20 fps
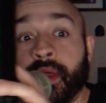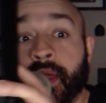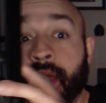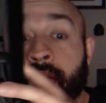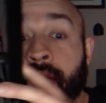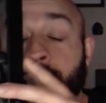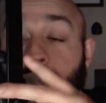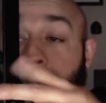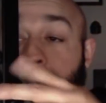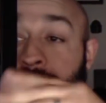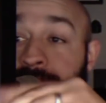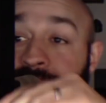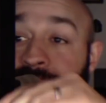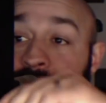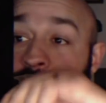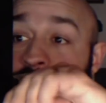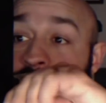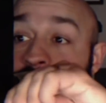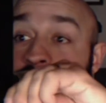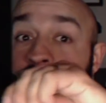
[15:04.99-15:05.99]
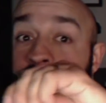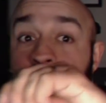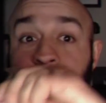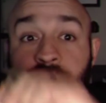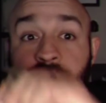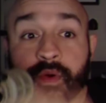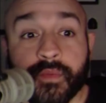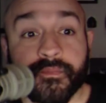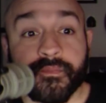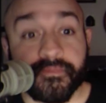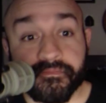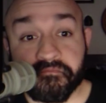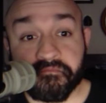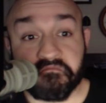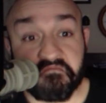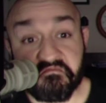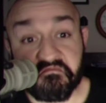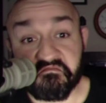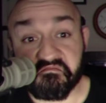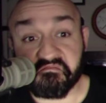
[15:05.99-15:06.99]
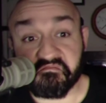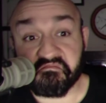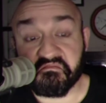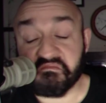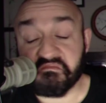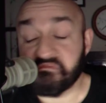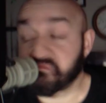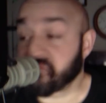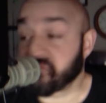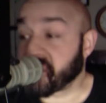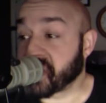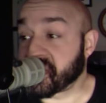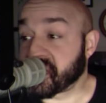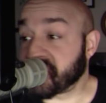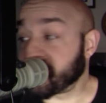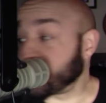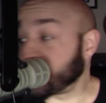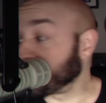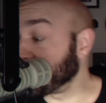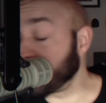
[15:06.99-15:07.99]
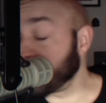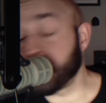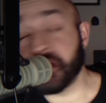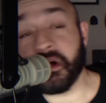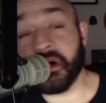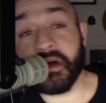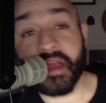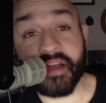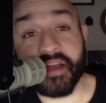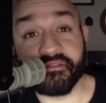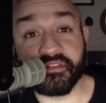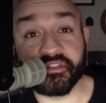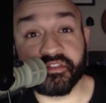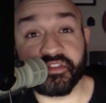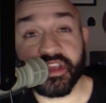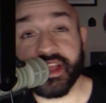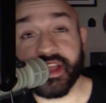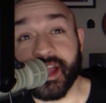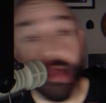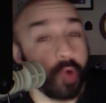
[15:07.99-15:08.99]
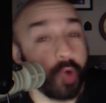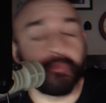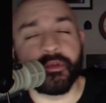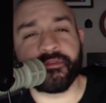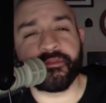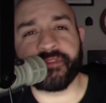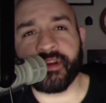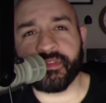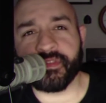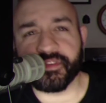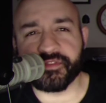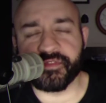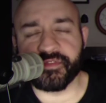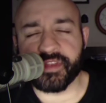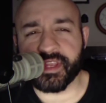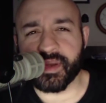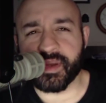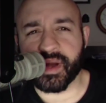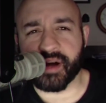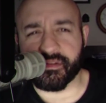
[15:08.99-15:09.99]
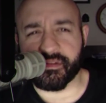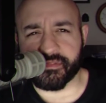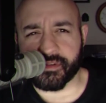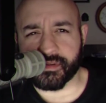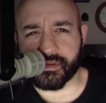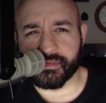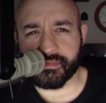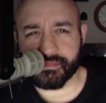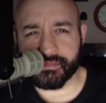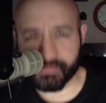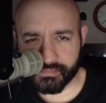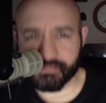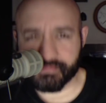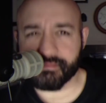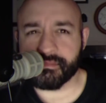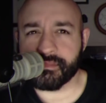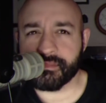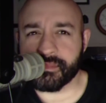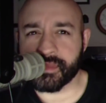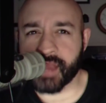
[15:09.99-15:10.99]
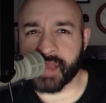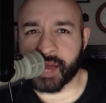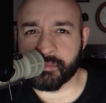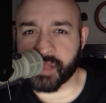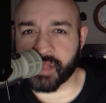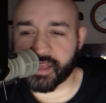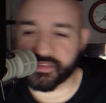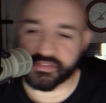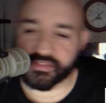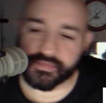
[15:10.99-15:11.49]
Anyway, so I guess that's really all I have to say. I hope you found this video helpful. God bless.